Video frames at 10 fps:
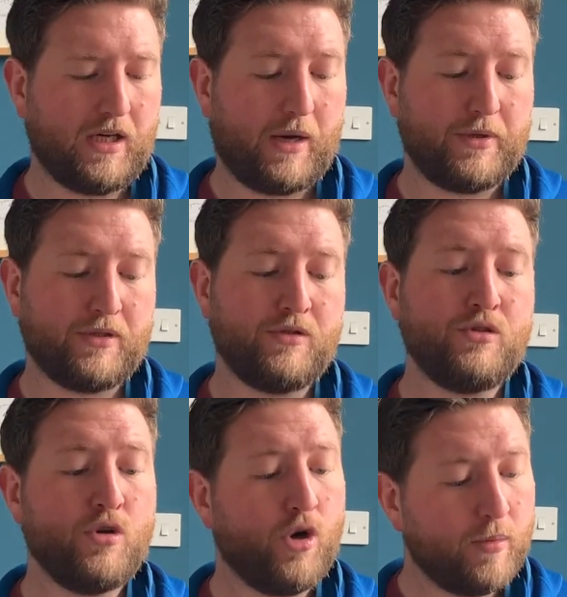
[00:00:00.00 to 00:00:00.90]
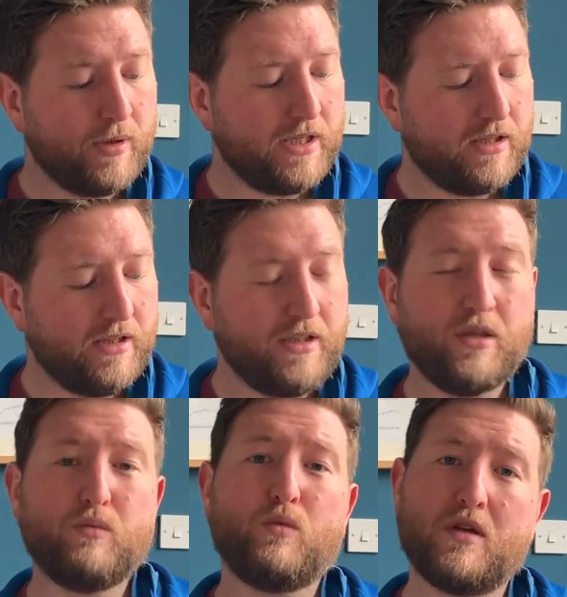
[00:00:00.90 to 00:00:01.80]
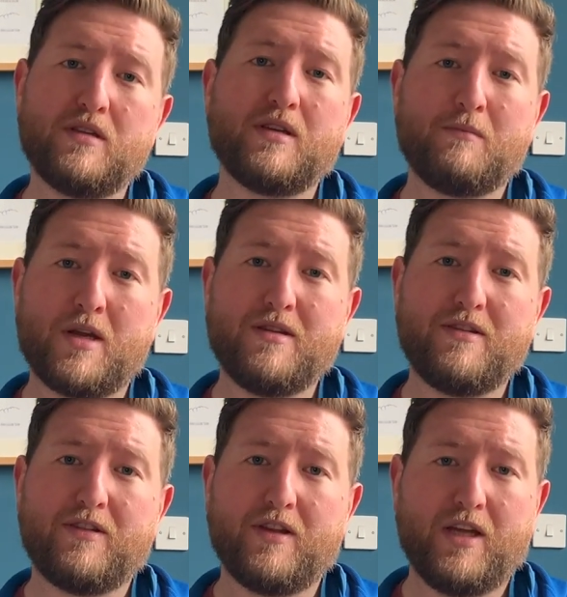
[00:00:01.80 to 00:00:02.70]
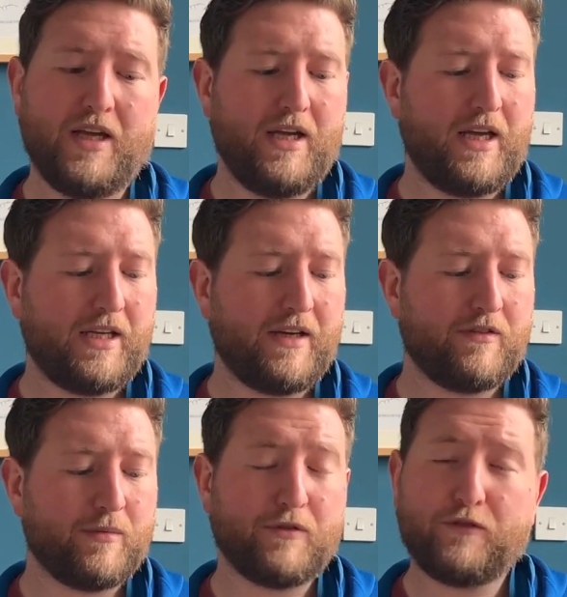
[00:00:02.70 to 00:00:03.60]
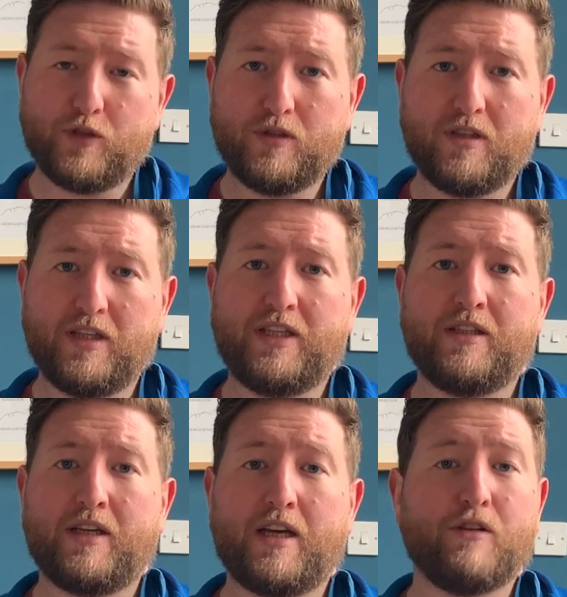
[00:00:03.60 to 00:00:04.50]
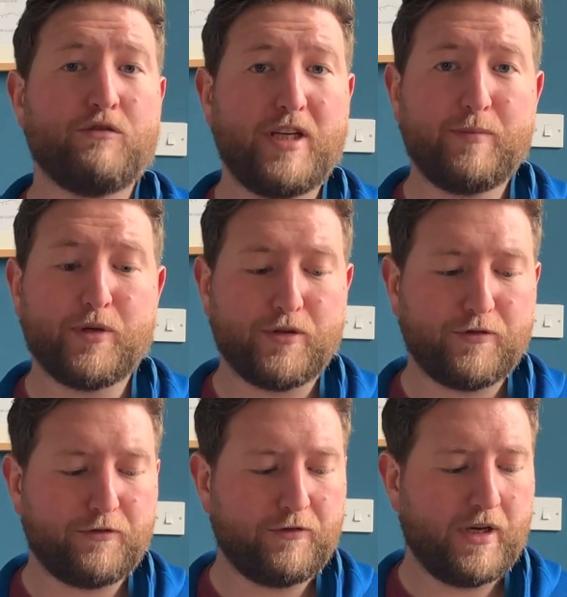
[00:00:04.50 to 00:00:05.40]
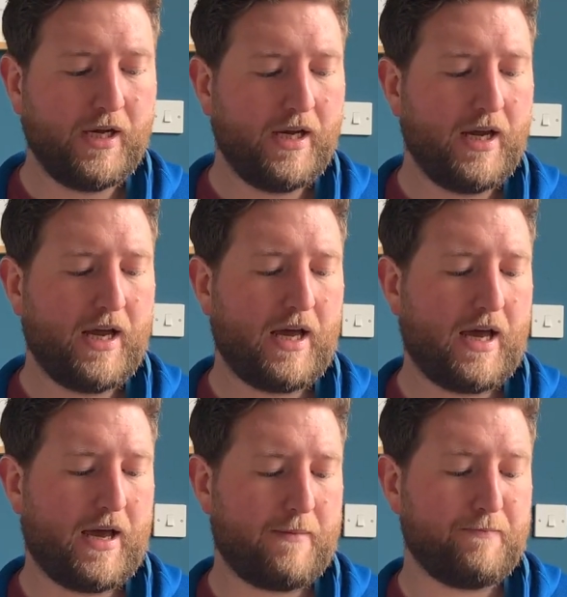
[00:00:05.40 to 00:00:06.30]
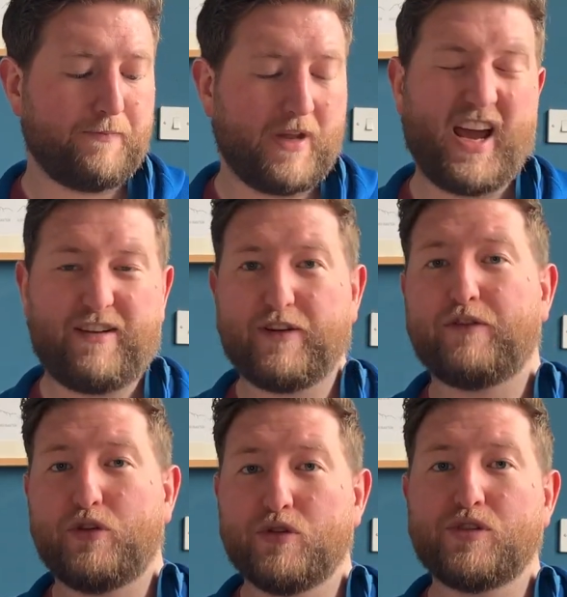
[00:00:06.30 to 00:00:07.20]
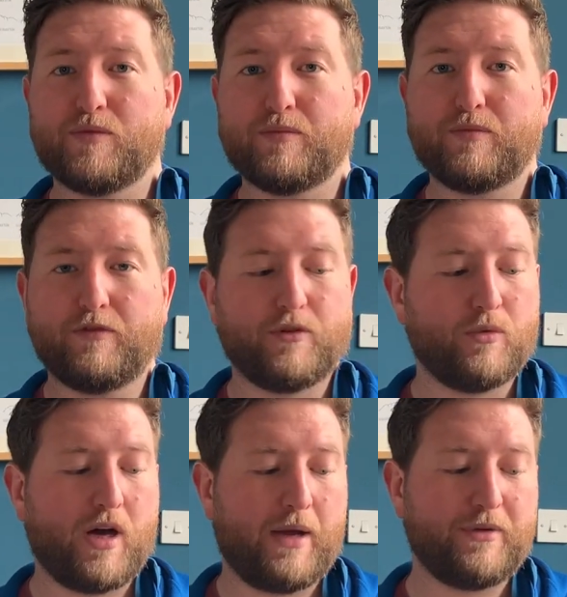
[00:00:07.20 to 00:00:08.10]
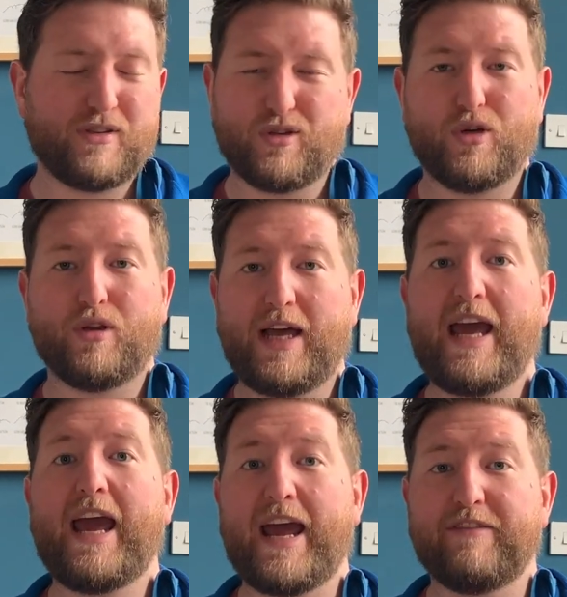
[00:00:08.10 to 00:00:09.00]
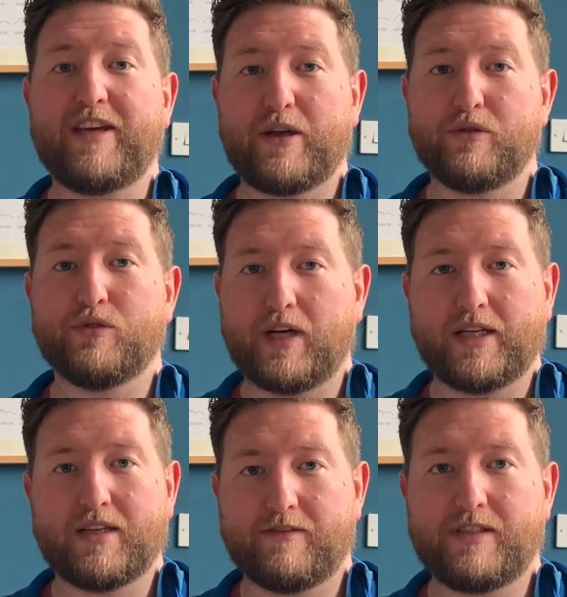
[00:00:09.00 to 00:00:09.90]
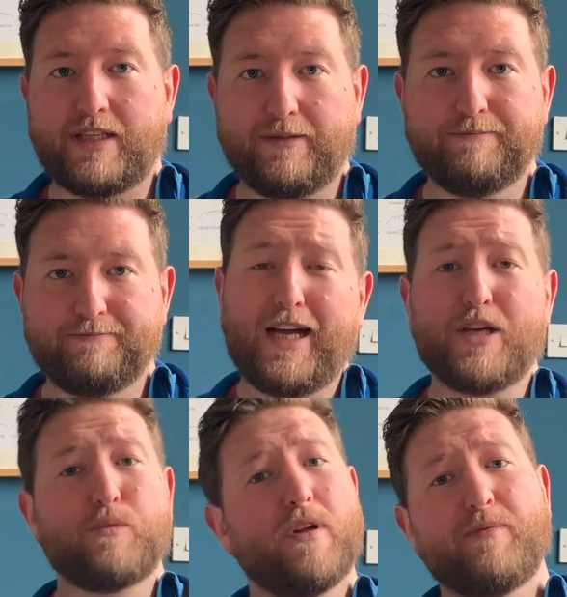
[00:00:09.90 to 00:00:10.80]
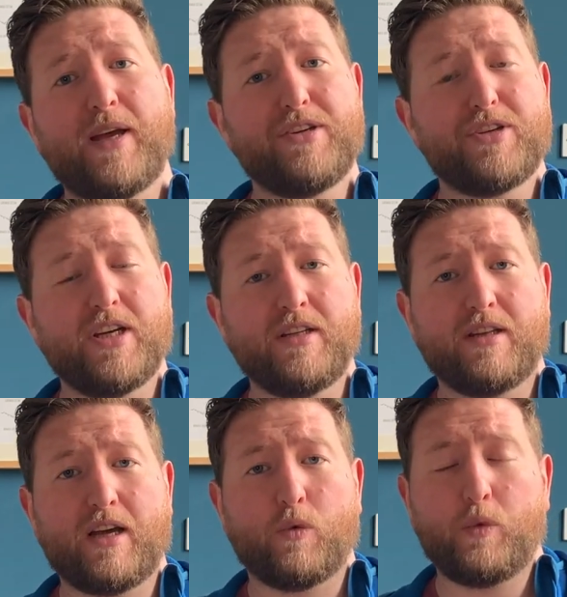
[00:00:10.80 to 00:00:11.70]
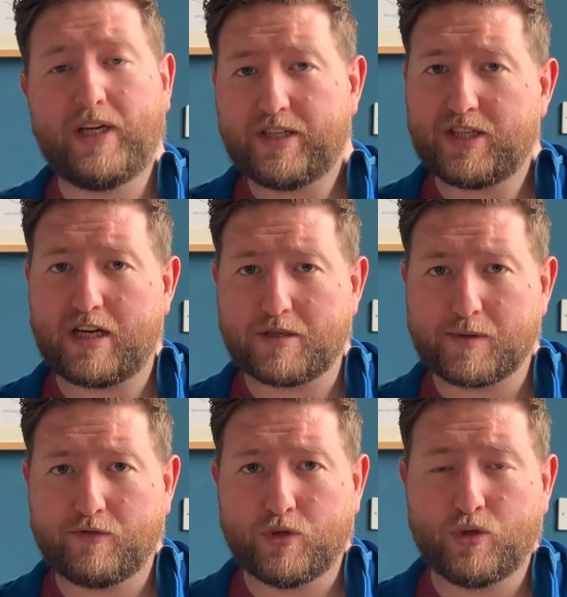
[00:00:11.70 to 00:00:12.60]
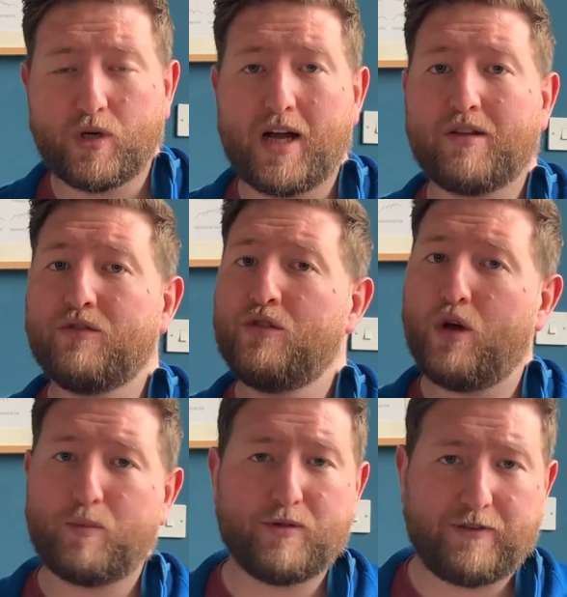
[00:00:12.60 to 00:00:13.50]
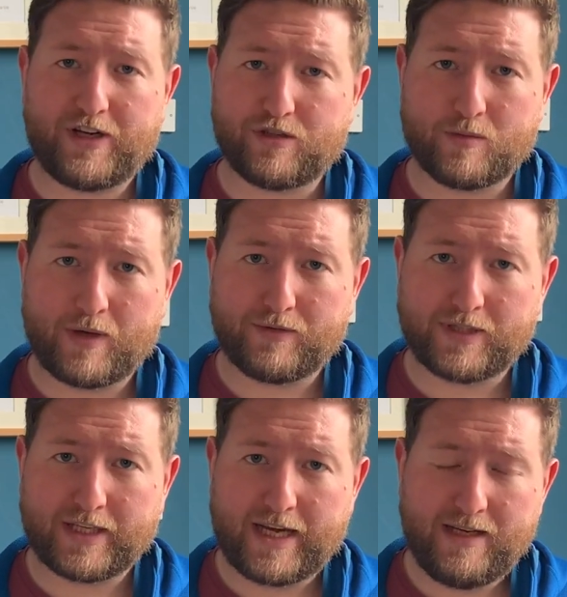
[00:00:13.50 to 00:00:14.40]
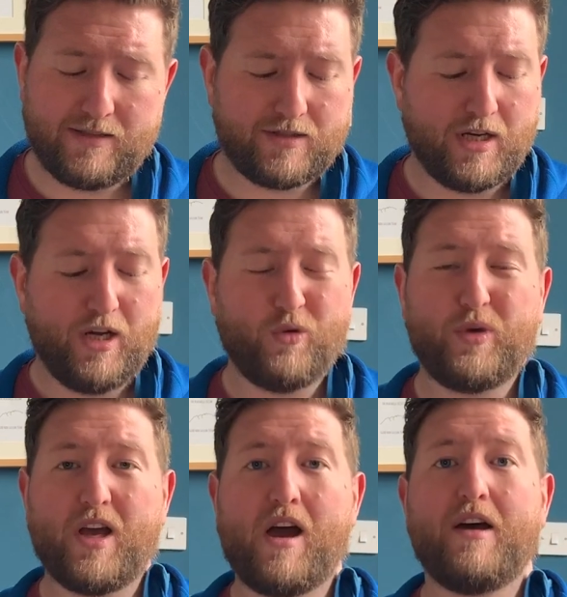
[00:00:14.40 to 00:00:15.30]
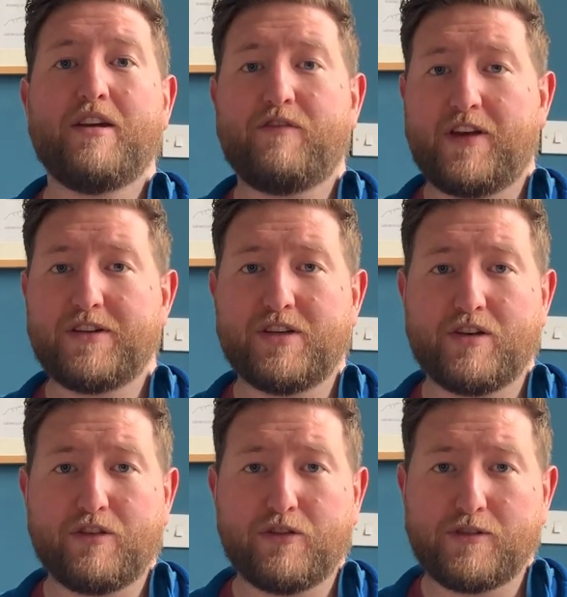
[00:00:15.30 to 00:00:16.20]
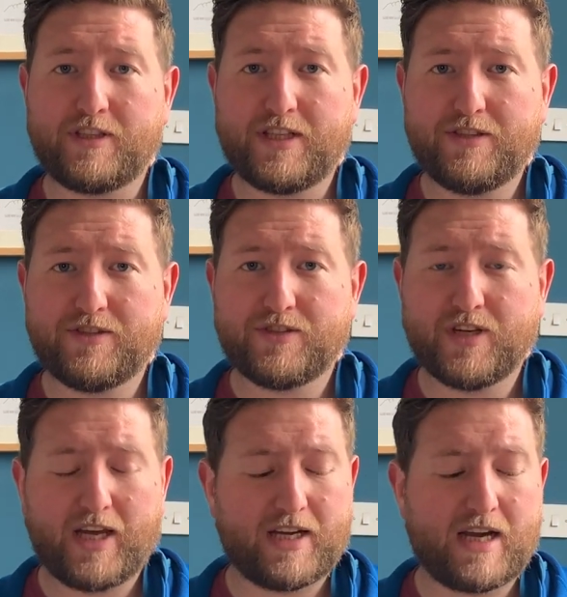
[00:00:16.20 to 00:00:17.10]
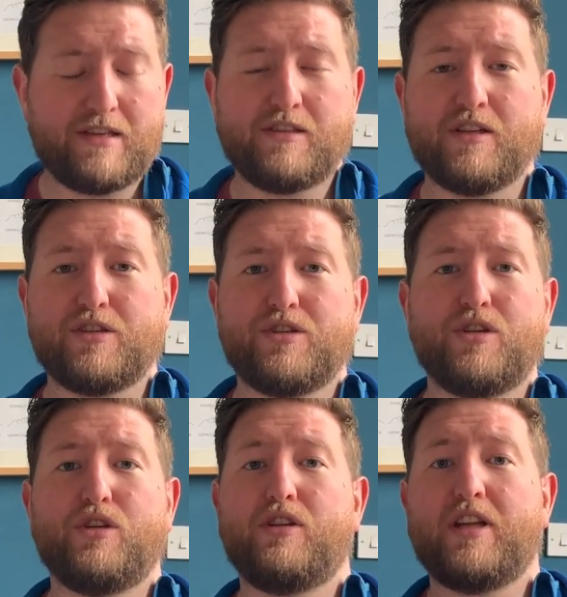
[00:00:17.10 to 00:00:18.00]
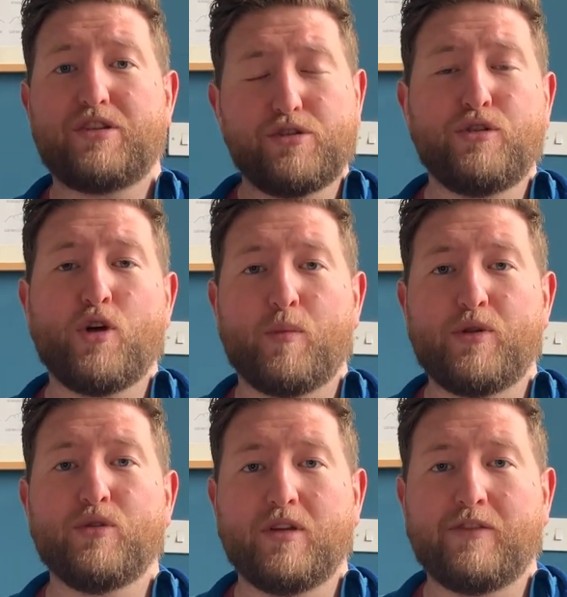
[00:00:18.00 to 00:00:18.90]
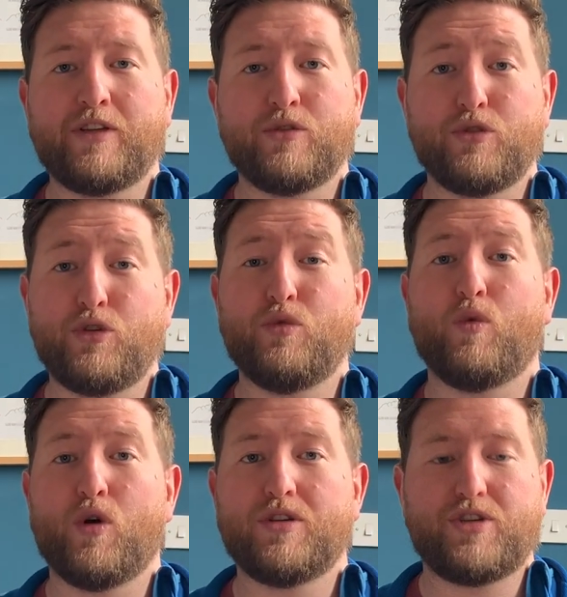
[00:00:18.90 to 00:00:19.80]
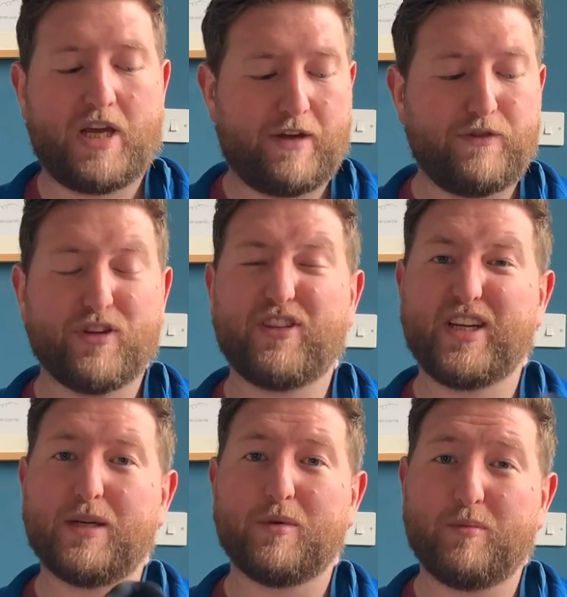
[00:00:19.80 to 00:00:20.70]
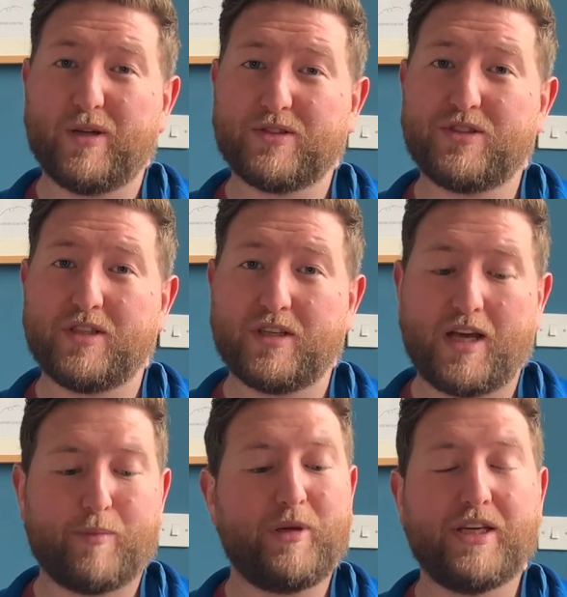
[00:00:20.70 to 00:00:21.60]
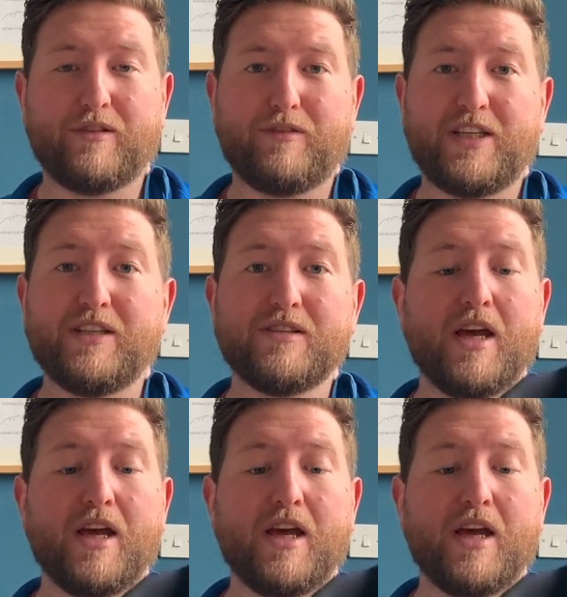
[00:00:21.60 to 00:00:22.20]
I would normally clean them once a month and give them a full clean and a reproof if I've used them for what I would call heavy outdoor activity. It's worth mentioning that we at Munro are not professional mountain guides. We are adventure enthusiasts, and as such, this should not be the only video you watch if you're thinking about purchasing a pair of these